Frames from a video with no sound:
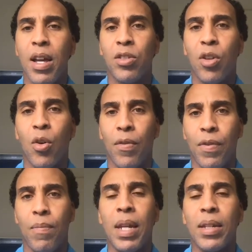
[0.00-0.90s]
So if
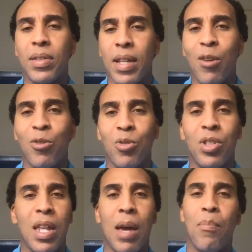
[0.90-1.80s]
you've been in sales, you
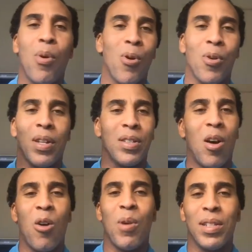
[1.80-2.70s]
see that board. It's
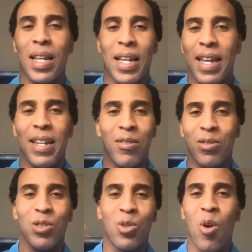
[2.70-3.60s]
always like, hey,
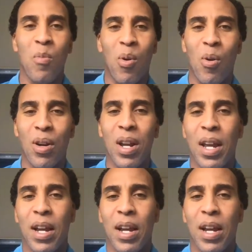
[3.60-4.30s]
here's the scoreboard.